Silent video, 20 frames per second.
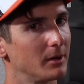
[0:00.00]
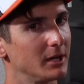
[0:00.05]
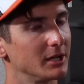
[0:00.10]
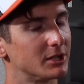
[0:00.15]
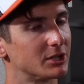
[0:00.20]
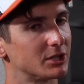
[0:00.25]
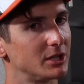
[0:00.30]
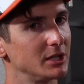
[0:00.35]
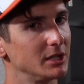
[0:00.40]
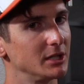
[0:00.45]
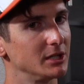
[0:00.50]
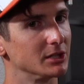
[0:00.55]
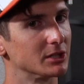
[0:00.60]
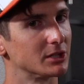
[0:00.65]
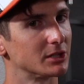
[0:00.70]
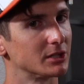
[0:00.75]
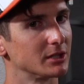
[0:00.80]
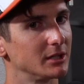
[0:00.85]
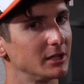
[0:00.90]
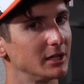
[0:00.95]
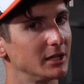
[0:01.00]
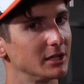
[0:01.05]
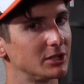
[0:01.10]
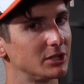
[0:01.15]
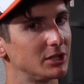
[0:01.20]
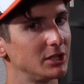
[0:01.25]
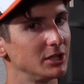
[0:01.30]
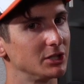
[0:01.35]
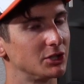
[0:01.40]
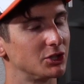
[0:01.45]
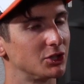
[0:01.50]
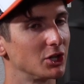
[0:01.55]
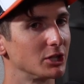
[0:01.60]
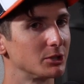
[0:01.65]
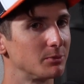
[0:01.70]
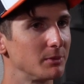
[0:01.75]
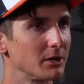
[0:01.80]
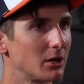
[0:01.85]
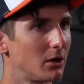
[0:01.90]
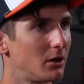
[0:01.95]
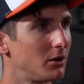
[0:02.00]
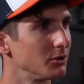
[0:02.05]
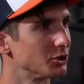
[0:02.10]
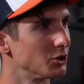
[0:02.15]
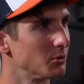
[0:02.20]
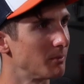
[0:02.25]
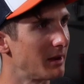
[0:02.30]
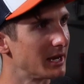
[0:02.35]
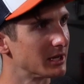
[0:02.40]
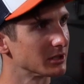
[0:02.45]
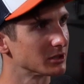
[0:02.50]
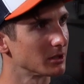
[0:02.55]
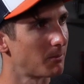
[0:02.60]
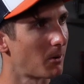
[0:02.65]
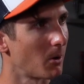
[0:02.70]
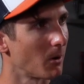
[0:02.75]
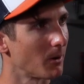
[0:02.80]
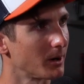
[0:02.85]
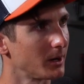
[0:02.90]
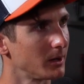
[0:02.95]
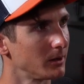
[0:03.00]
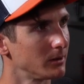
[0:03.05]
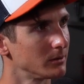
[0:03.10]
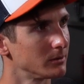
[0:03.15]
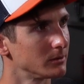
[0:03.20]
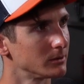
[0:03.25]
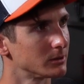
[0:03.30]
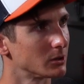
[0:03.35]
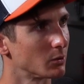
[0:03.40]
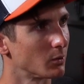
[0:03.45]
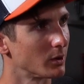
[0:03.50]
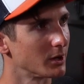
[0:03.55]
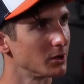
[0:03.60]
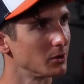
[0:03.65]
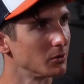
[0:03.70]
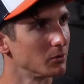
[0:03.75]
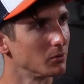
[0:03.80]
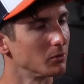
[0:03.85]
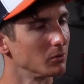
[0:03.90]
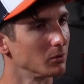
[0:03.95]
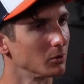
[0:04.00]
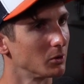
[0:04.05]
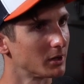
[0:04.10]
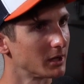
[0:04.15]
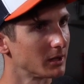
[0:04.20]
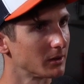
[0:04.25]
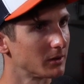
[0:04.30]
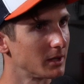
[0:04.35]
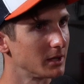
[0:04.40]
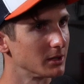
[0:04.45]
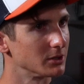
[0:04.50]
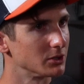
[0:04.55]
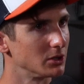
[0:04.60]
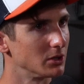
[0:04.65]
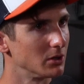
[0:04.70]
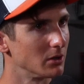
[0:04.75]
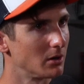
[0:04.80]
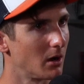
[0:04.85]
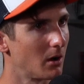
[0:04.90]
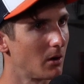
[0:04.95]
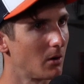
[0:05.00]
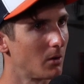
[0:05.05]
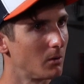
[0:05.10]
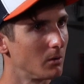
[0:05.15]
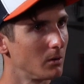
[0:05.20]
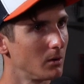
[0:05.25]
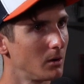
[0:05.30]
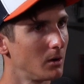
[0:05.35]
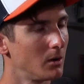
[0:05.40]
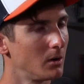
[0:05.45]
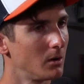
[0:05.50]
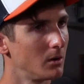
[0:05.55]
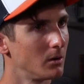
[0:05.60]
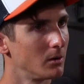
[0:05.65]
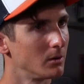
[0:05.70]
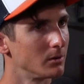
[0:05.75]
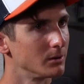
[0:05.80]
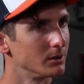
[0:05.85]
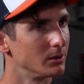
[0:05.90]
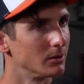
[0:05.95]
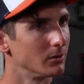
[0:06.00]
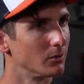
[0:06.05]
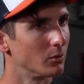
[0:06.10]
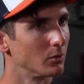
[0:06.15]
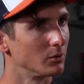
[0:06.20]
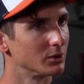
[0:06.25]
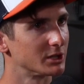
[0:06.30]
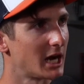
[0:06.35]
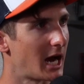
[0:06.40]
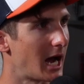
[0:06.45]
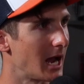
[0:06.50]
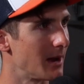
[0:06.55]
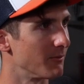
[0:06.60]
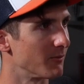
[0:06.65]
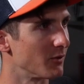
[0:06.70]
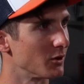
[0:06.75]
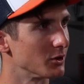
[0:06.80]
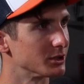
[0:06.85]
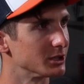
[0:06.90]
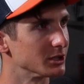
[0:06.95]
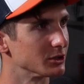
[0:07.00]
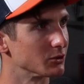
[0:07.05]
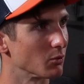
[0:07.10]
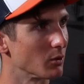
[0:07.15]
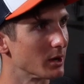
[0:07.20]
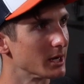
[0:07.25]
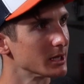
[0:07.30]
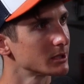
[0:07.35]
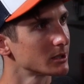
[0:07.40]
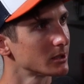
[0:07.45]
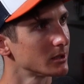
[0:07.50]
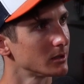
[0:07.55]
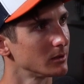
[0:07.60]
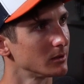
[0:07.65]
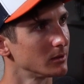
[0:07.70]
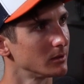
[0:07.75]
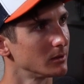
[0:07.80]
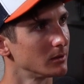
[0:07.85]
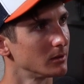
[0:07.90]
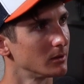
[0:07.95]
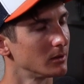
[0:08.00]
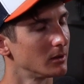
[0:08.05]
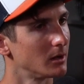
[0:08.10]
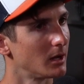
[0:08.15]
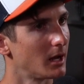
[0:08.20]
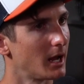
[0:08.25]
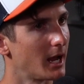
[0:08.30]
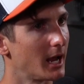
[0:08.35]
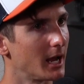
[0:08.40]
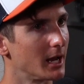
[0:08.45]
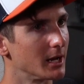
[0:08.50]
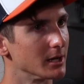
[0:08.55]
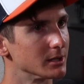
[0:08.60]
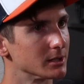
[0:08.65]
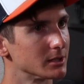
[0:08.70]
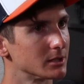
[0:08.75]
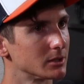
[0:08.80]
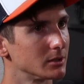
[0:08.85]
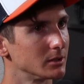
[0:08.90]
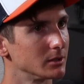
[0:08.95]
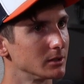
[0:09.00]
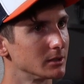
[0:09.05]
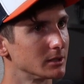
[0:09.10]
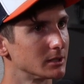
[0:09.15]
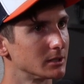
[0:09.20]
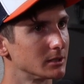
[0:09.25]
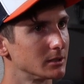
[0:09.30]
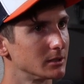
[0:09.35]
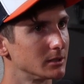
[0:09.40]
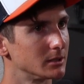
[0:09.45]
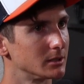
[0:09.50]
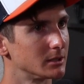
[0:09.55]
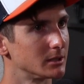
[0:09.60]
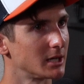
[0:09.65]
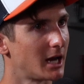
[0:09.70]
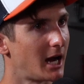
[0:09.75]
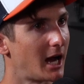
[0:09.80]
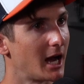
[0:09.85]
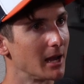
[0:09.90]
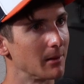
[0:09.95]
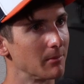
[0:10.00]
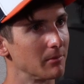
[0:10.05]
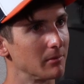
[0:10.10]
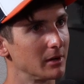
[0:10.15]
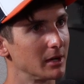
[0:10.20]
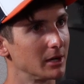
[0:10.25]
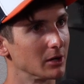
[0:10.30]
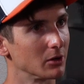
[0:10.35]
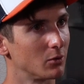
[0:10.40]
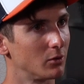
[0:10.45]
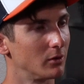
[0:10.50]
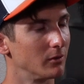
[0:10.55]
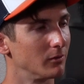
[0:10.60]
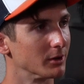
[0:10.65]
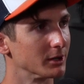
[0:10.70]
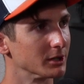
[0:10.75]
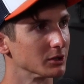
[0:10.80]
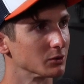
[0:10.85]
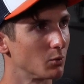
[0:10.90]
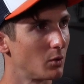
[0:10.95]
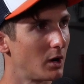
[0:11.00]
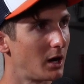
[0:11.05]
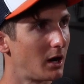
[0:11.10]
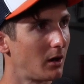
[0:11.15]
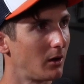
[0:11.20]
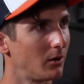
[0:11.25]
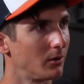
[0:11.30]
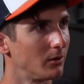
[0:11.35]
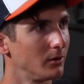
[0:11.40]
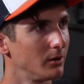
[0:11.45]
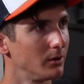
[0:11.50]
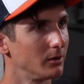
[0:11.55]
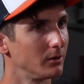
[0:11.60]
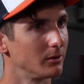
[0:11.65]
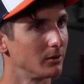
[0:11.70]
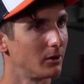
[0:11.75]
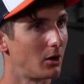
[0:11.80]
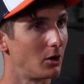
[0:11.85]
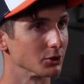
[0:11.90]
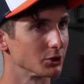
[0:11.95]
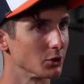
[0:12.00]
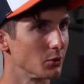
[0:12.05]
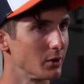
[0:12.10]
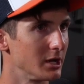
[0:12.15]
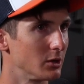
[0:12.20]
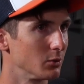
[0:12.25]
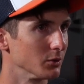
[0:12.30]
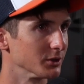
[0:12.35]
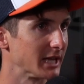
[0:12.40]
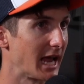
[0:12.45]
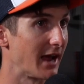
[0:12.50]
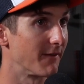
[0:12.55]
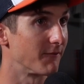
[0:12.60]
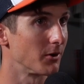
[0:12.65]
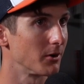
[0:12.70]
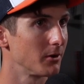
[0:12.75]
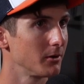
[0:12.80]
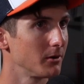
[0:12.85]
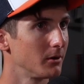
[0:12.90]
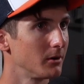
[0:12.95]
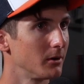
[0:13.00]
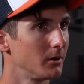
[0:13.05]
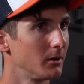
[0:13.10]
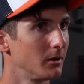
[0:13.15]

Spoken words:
it's these judgment calls you make as a party to where you look at things and you go time versus risk, and time in equivalent as well also equals effort.